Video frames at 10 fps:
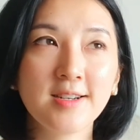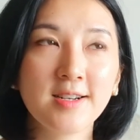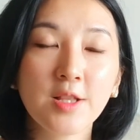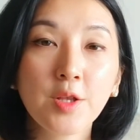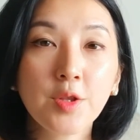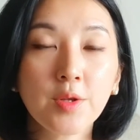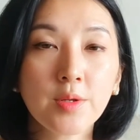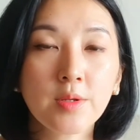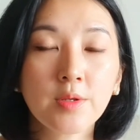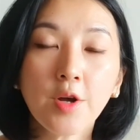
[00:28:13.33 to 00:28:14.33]
uh,
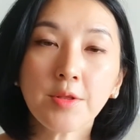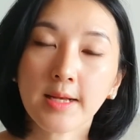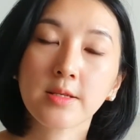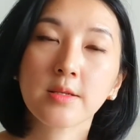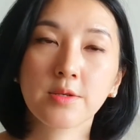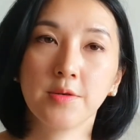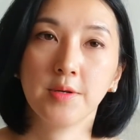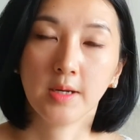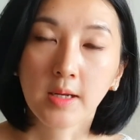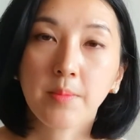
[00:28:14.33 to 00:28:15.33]
Not
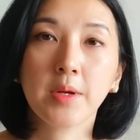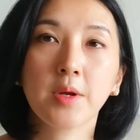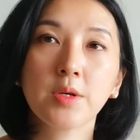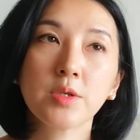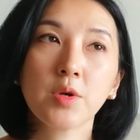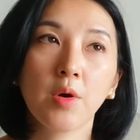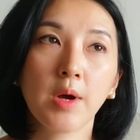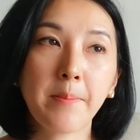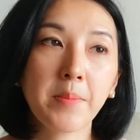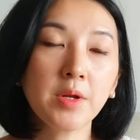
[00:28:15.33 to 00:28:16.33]
necessarily because your
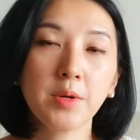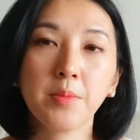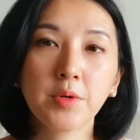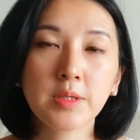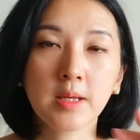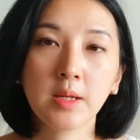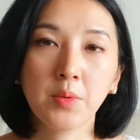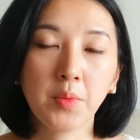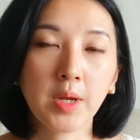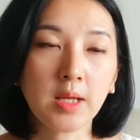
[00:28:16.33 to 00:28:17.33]
epidermis in a
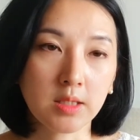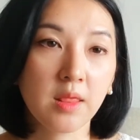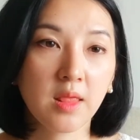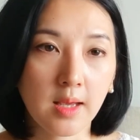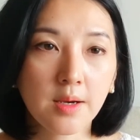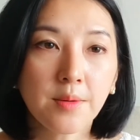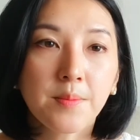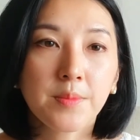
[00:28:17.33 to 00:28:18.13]
way is thicker.